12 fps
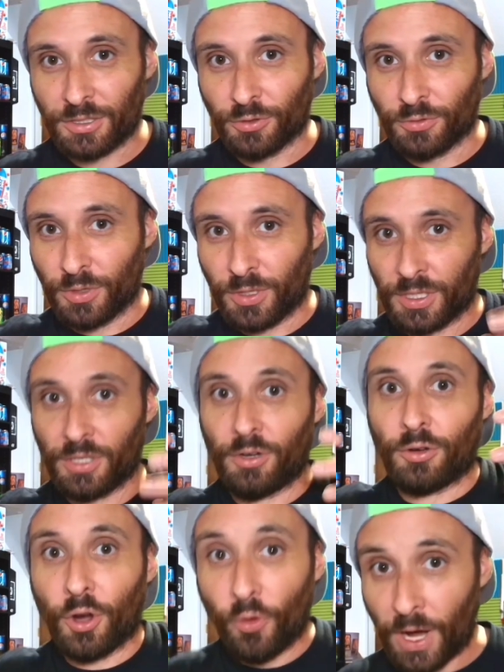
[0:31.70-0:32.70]
to, you
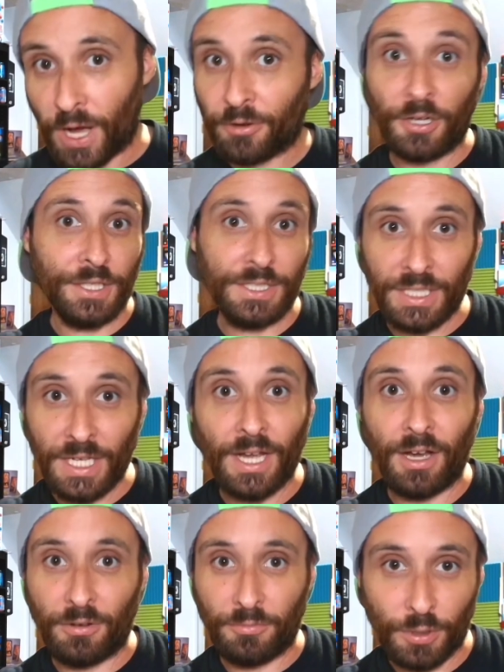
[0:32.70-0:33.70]
know, go out on the
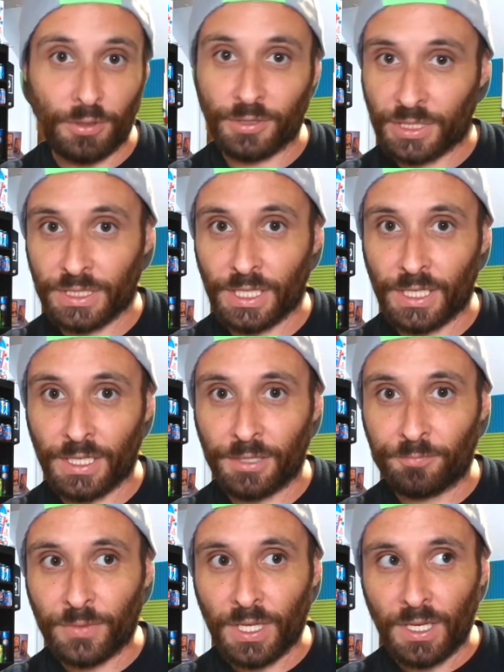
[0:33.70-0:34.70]
town, per
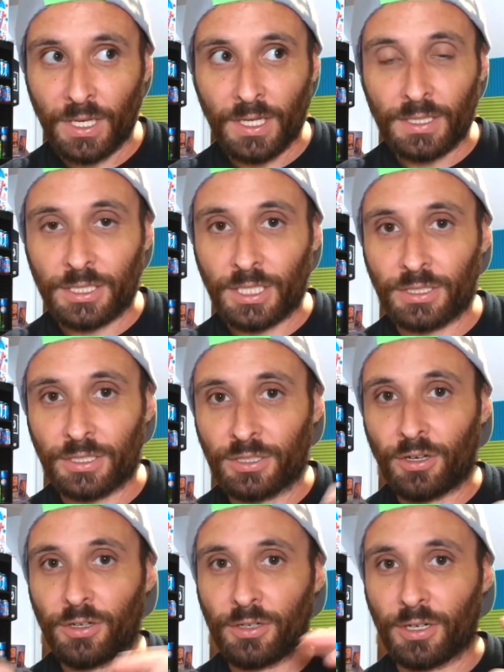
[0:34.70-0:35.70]
se,
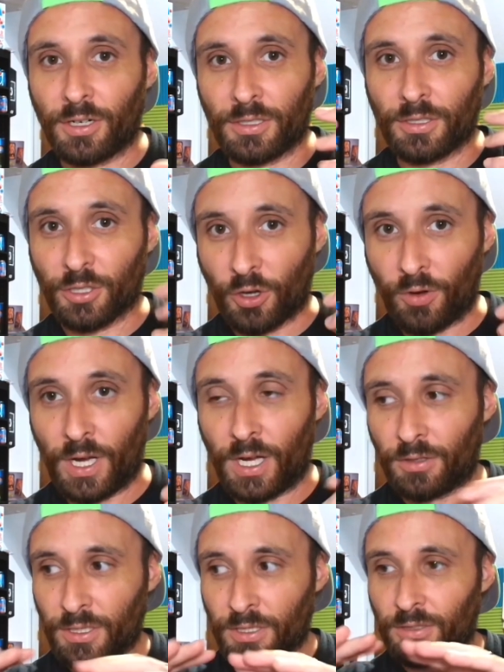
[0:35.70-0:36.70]
chances are you're going to go
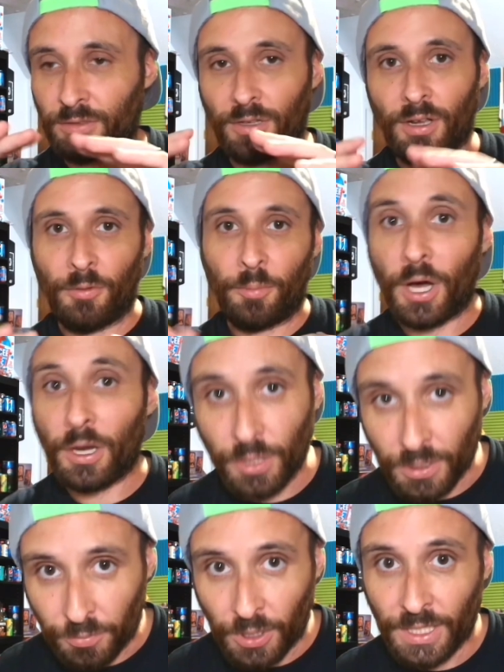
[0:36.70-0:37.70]
out in a
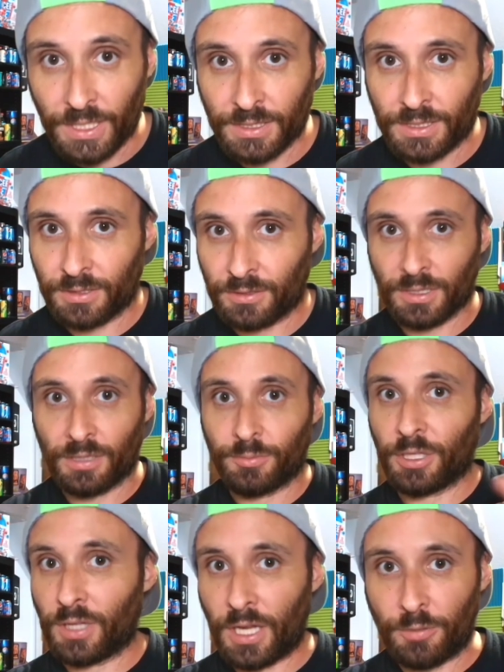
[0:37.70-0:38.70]
public place. There's going to
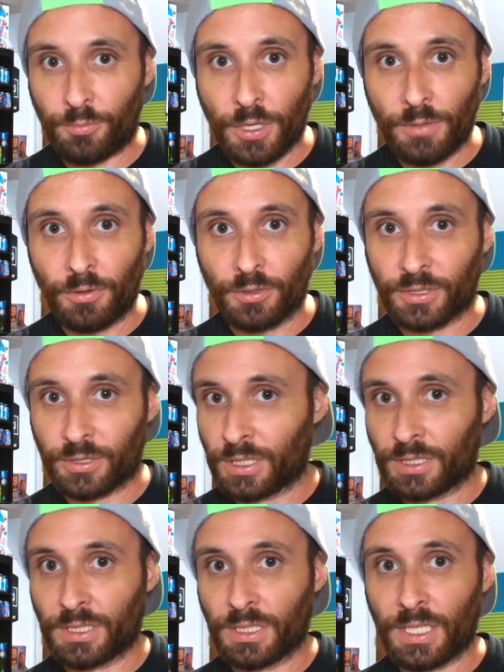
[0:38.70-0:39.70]
be a lot of people, so
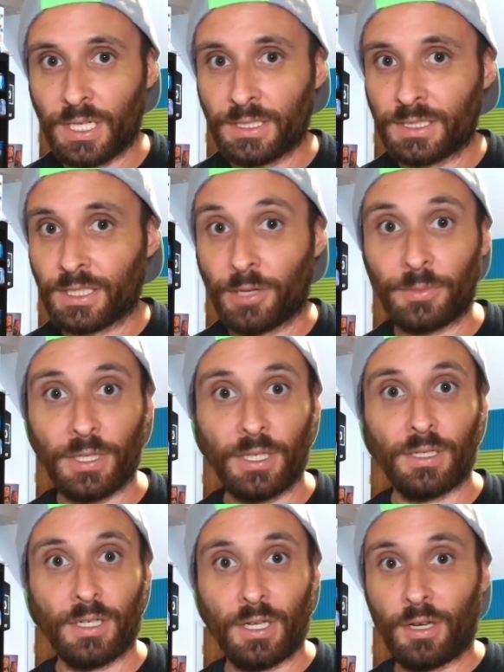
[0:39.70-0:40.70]
just in case
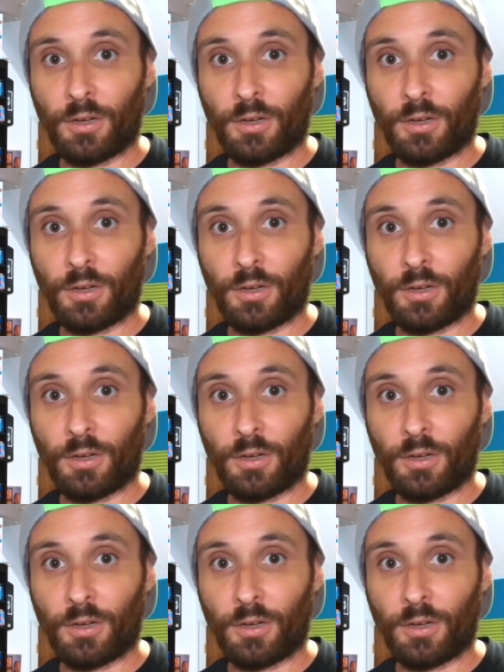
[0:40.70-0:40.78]
something